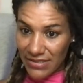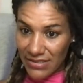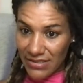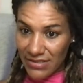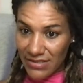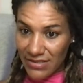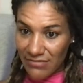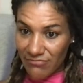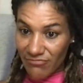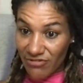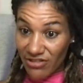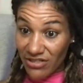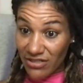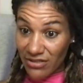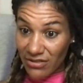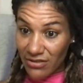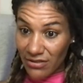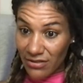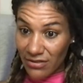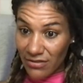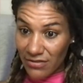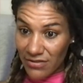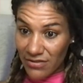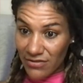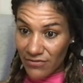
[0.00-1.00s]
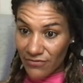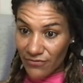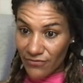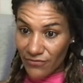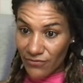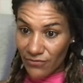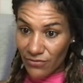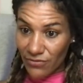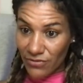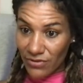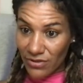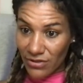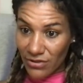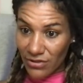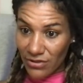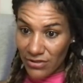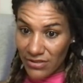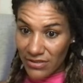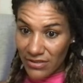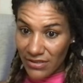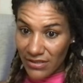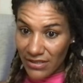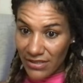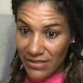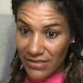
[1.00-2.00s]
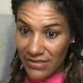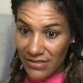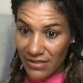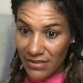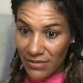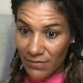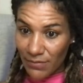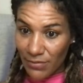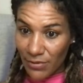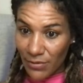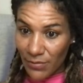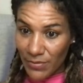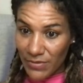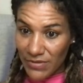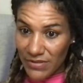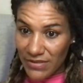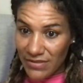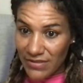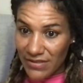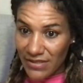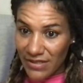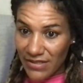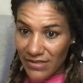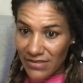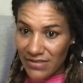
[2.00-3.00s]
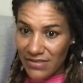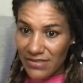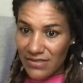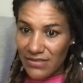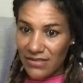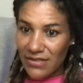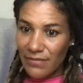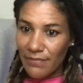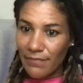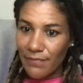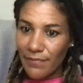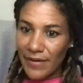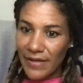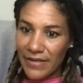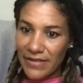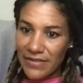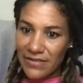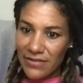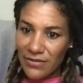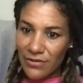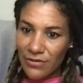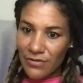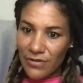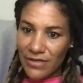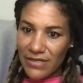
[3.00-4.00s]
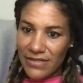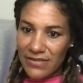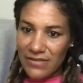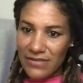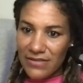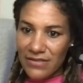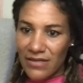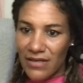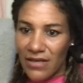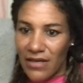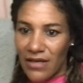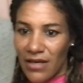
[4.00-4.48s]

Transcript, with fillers: It's ridiculous. The food, auto gas, and property tax. Pat Horace.